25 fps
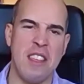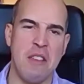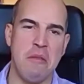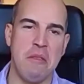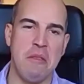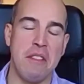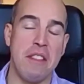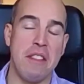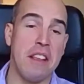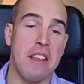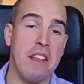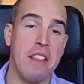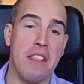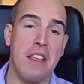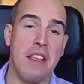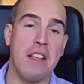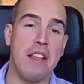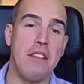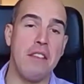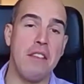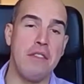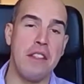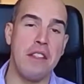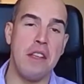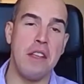And thank you
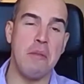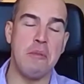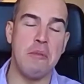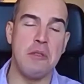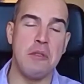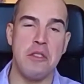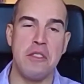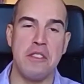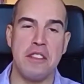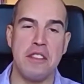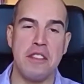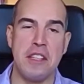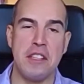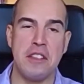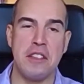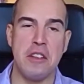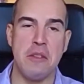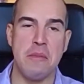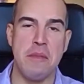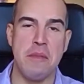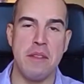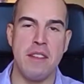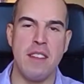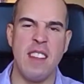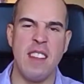for the opportunity to come
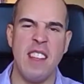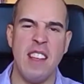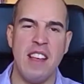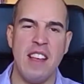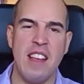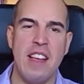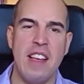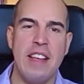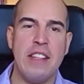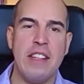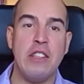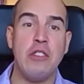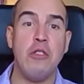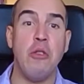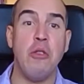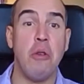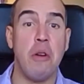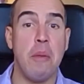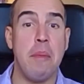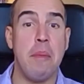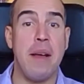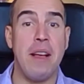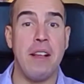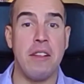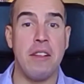and talk
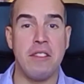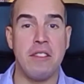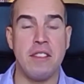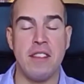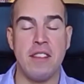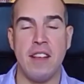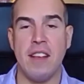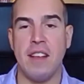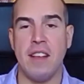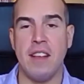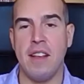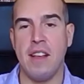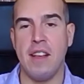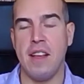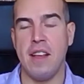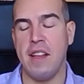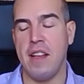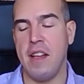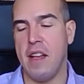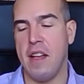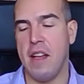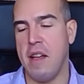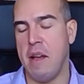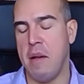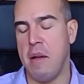about
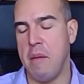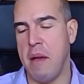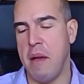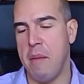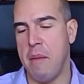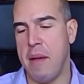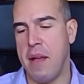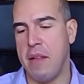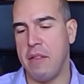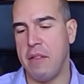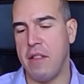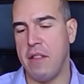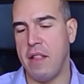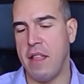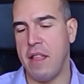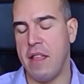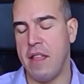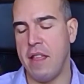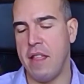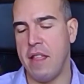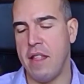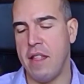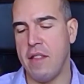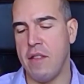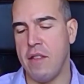
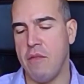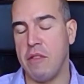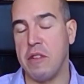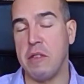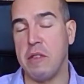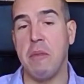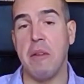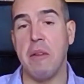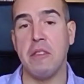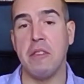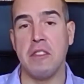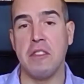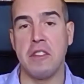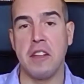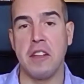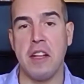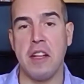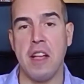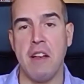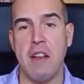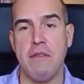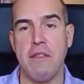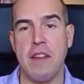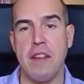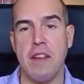the response to
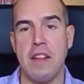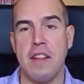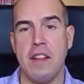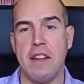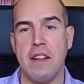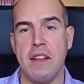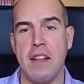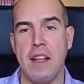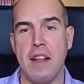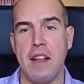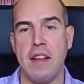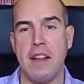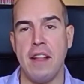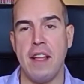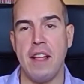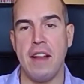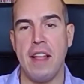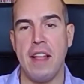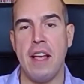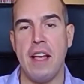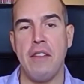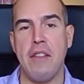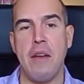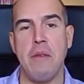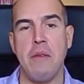COVID and
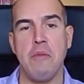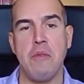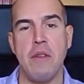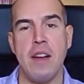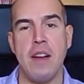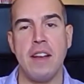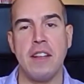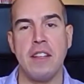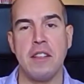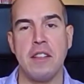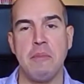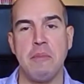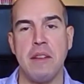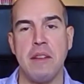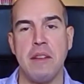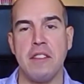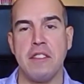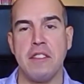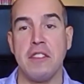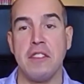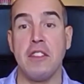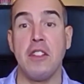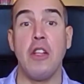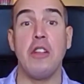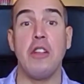how that works,
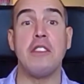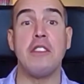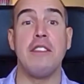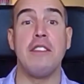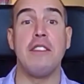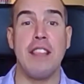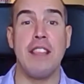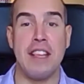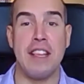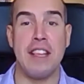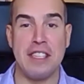because lots of things